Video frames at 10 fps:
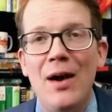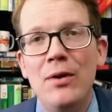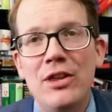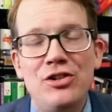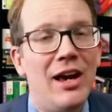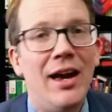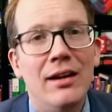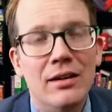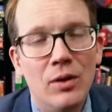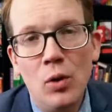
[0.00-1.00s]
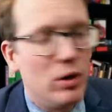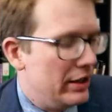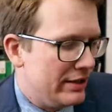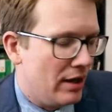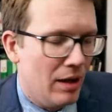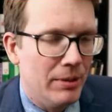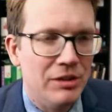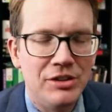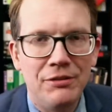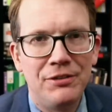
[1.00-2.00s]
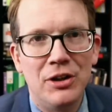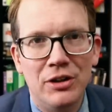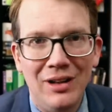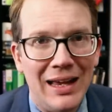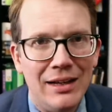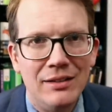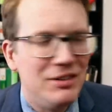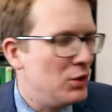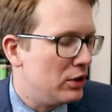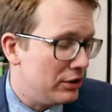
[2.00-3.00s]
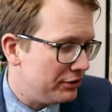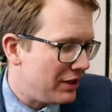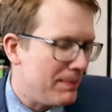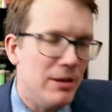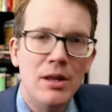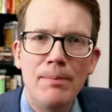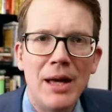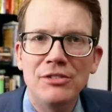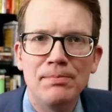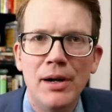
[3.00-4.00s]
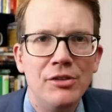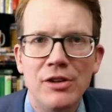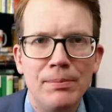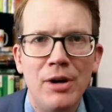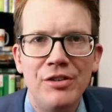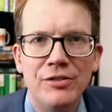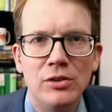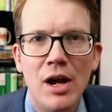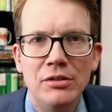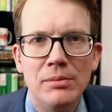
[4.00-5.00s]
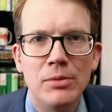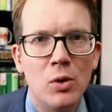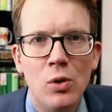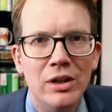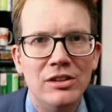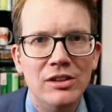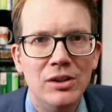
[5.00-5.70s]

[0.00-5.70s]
Now in the chat, or in comments if you're late, you could just type in the best parts of the Project for Awesome according to